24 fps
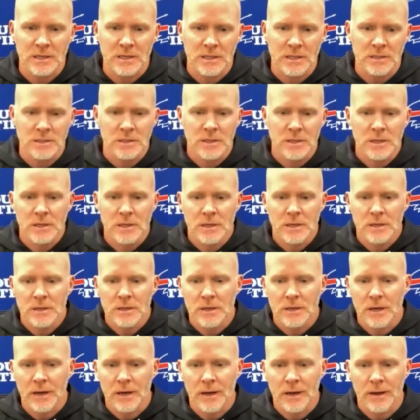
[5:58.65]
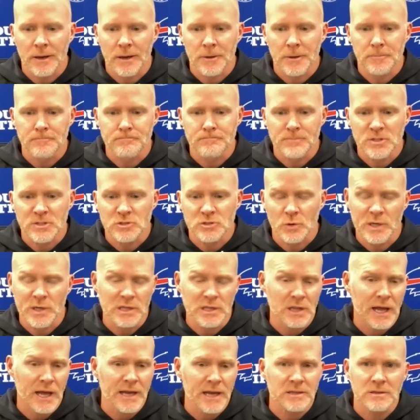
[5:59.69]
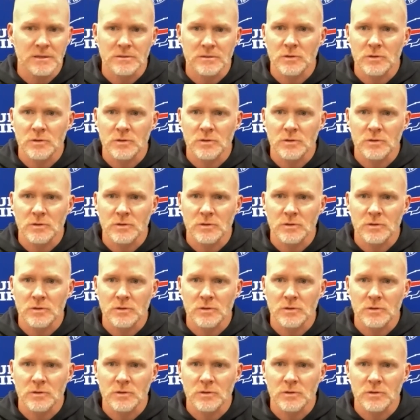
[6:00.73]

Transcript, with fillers: And um, so he liked it,